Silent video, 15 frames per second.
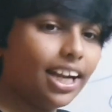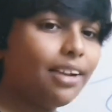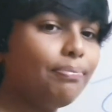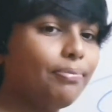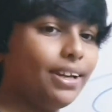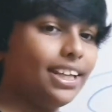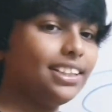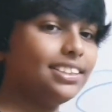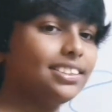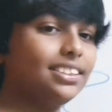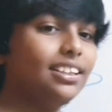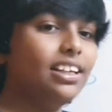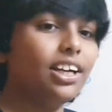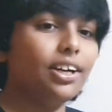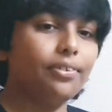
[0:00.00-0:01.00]
means
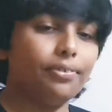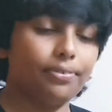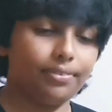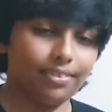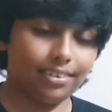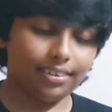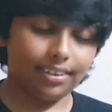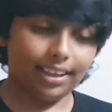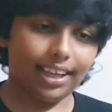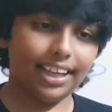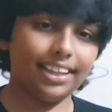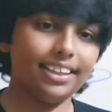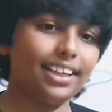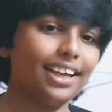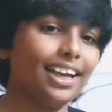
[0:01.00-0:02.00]

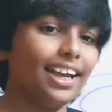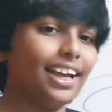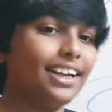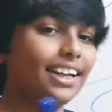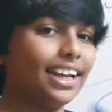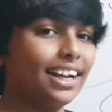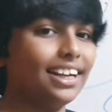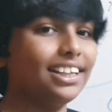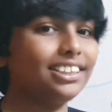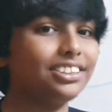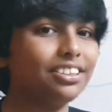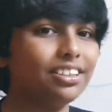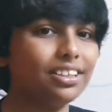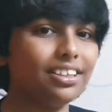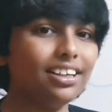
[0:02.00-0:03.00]
Hindi and English
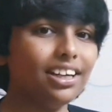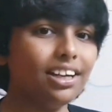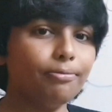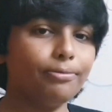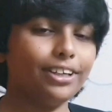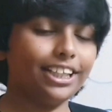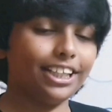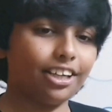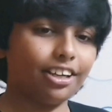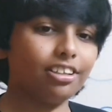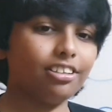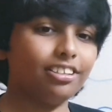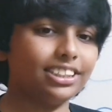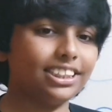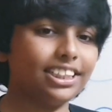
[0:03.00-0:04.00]
are pretty
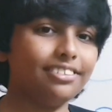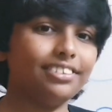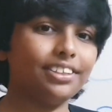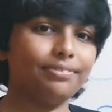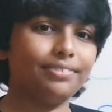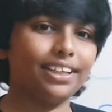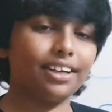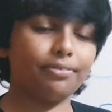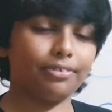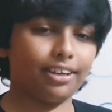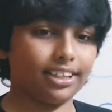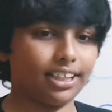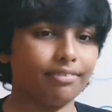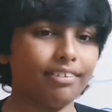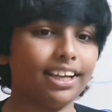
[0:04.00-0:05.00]
close even if they're
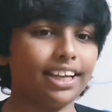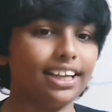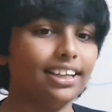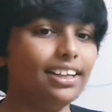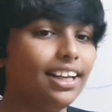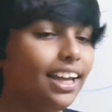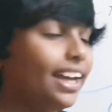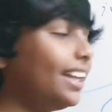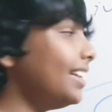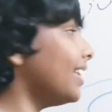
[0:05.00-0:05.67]
far away. And